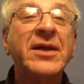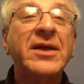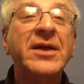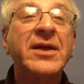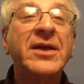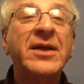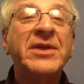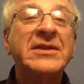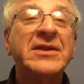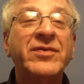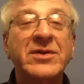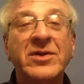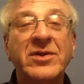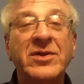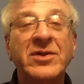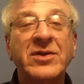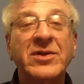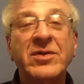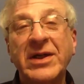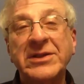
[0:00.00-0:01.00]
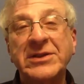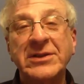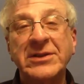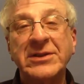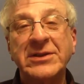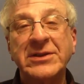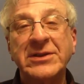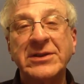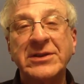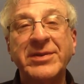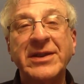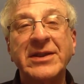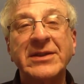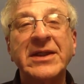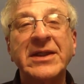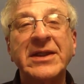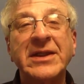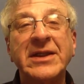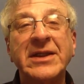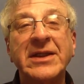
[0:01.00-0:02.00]
be different questions,
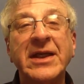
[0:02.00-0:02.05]
because